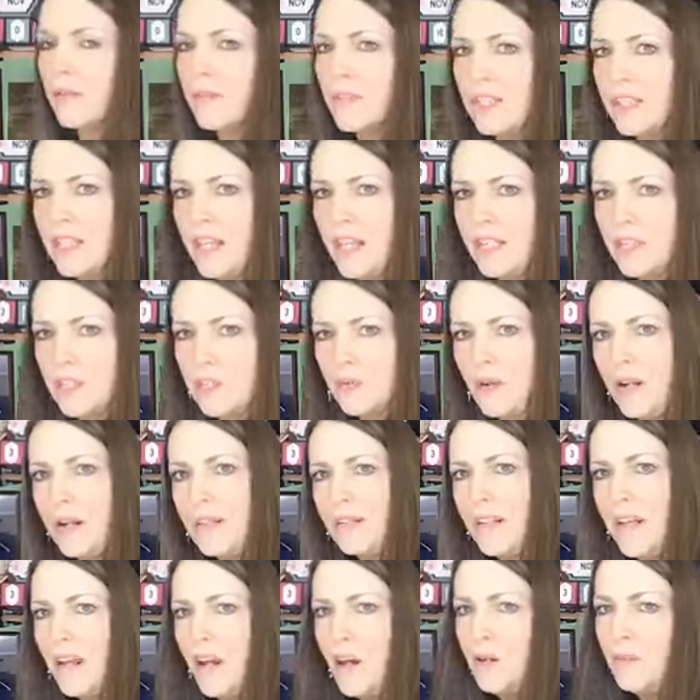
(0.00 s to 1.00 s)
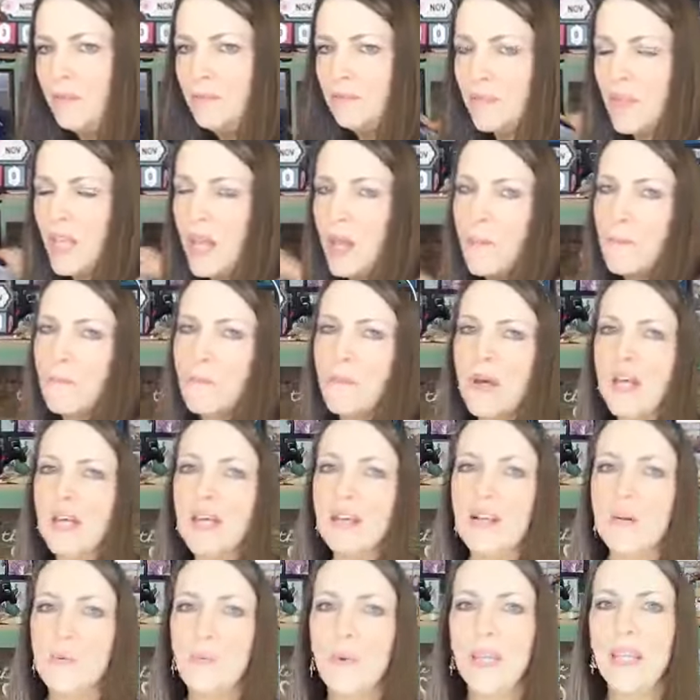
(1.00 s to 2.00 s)
of the dates right now.
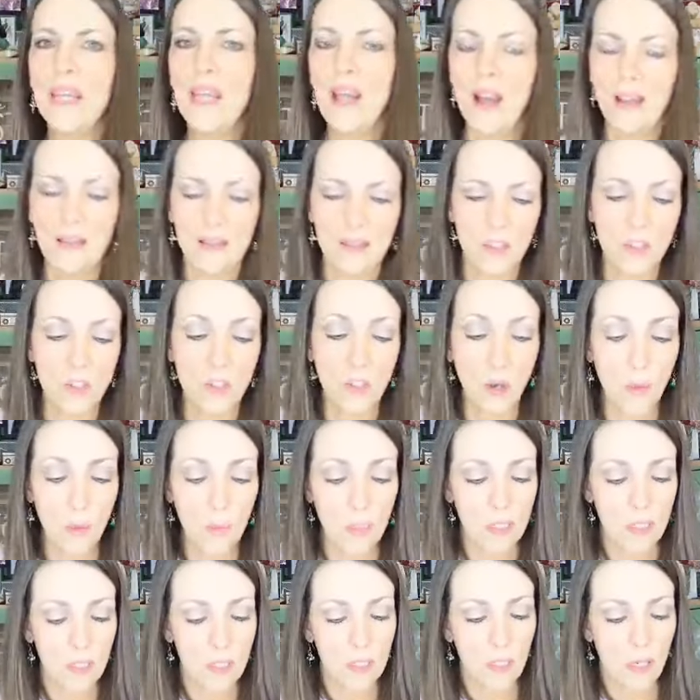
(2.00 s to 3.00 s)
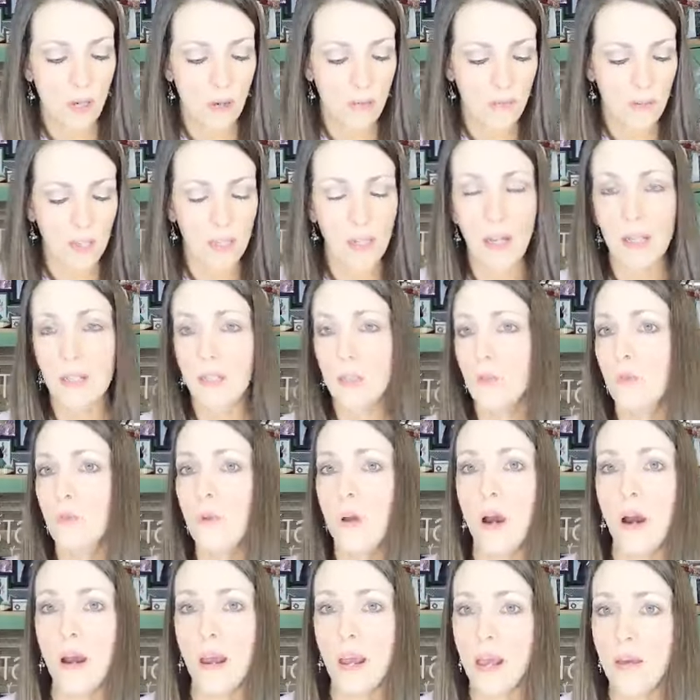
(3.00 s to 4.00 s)
But we got so much stuff, and I do
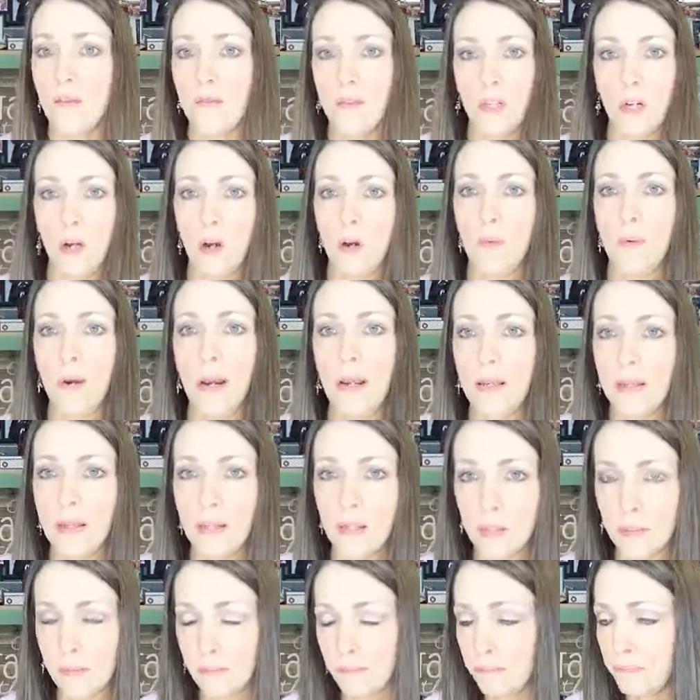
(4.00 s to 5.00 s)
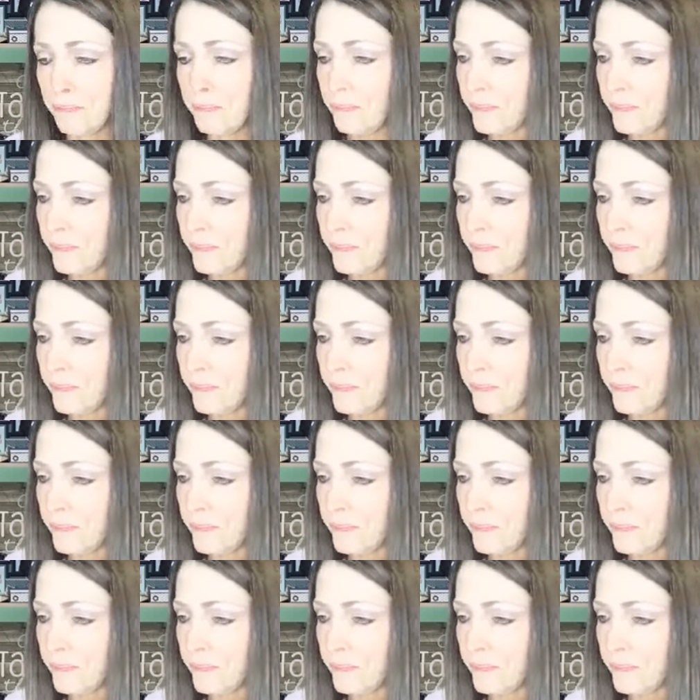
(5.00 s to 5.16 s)
not have it all right here.